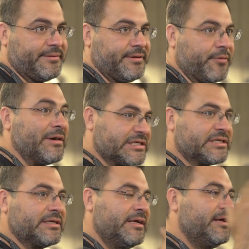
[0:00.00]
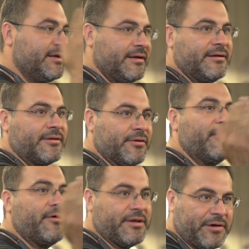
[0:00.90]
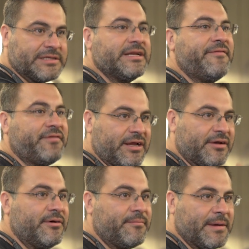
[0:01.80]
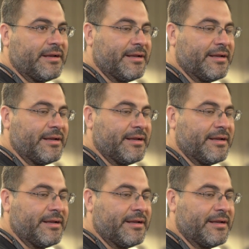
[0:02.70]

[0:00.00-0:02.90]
It was. You know, it was lifting good, but